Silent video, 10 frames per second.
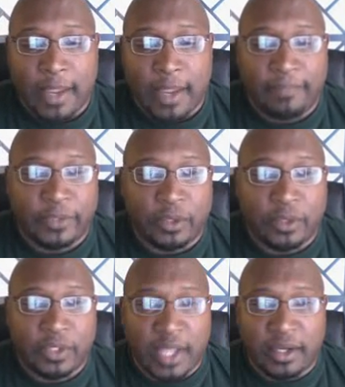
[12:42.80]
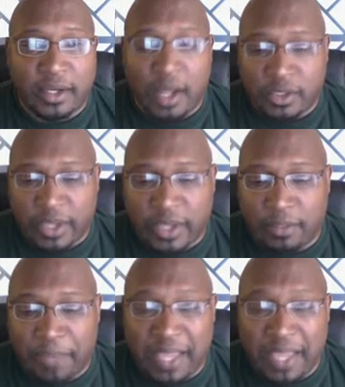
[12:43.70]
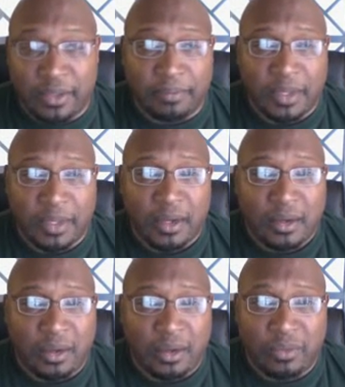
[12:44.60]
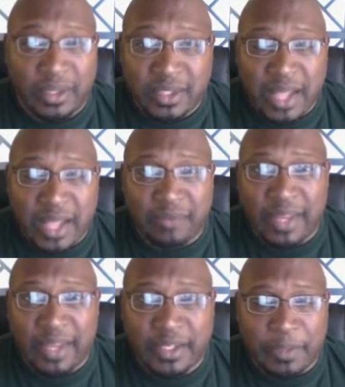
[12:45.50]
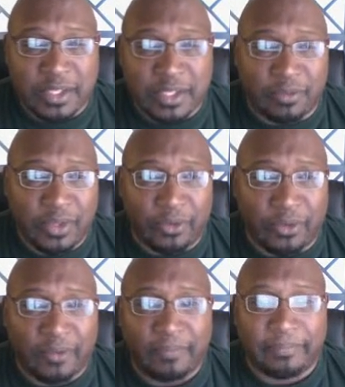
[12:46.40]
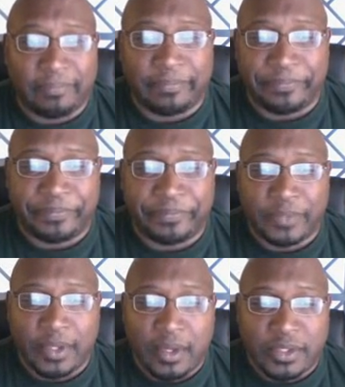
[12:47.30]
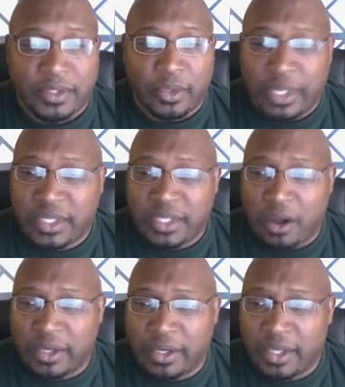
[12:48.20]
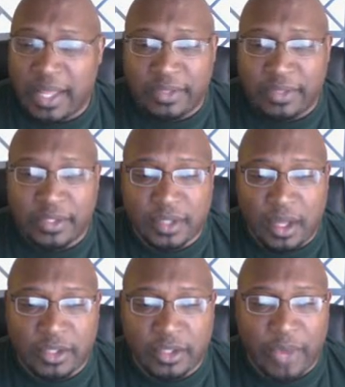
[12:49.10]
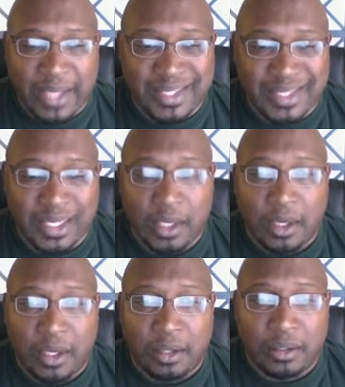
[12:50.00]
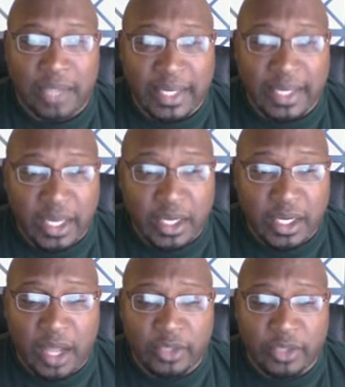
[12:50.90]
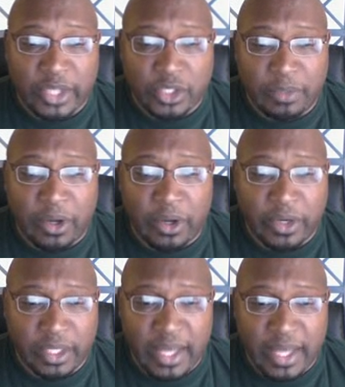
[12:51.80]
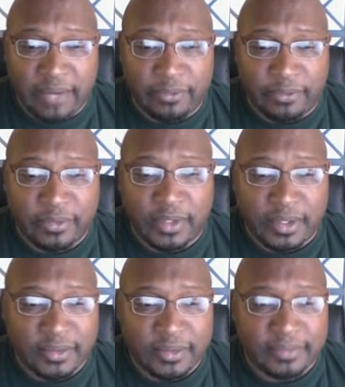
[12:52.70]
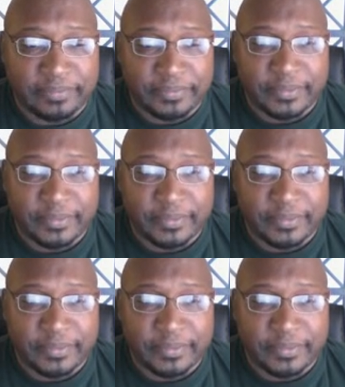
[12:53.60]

Okay, so you sign a contract to pay them, you know, and it's not that expensive either. So it is hard to get out of these contracts, like any contract should be hard to get out of, you know.